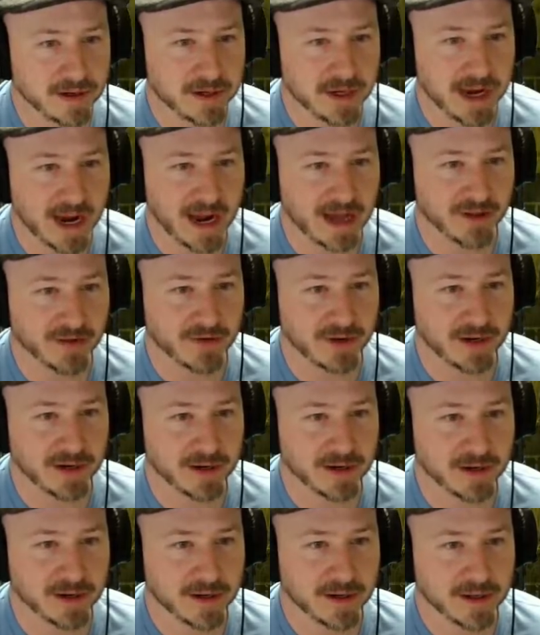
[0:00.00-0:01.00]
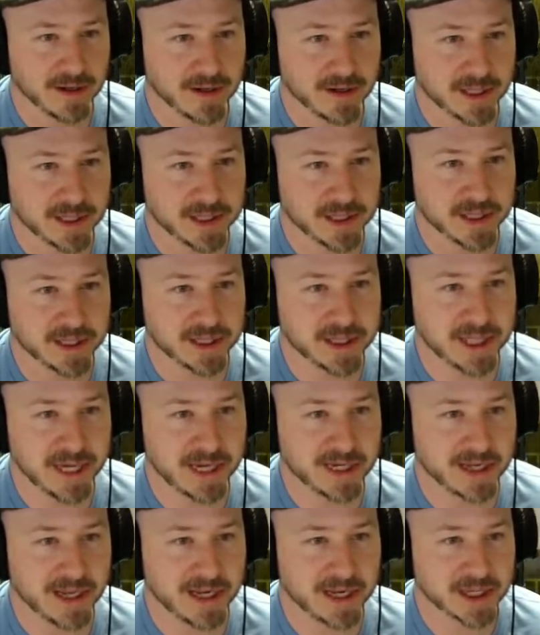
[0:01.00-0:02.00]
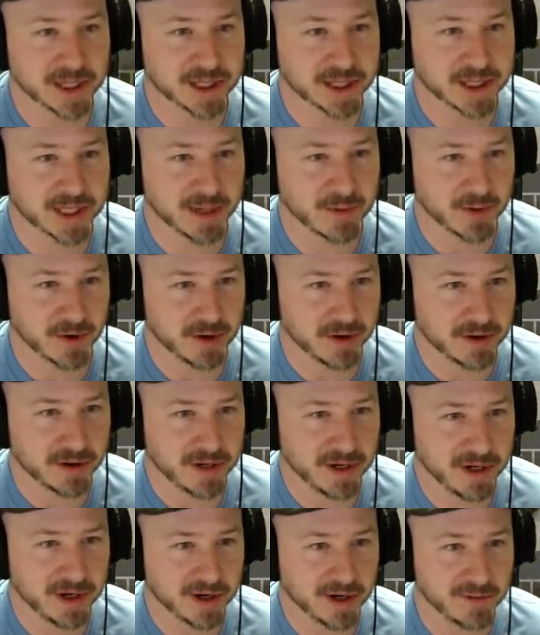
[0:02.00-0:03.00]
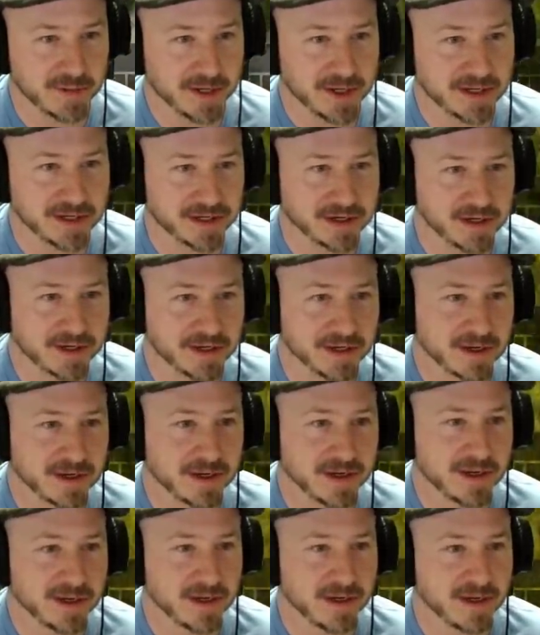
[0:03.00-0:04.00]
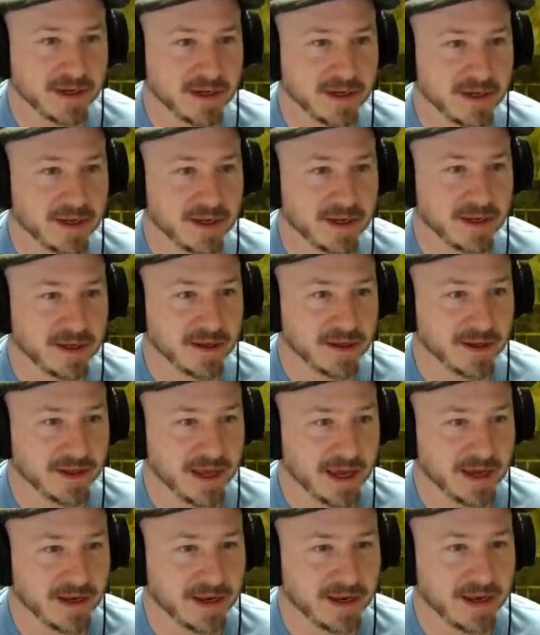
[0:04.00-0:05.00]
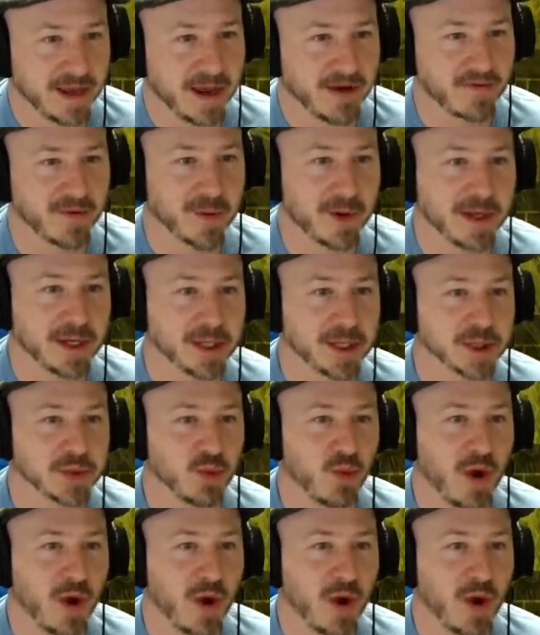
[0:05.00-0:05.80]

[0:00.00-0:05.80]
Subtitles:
gallery. Let's act like it's summer, you know what I mean? Look at that. Now everybody can just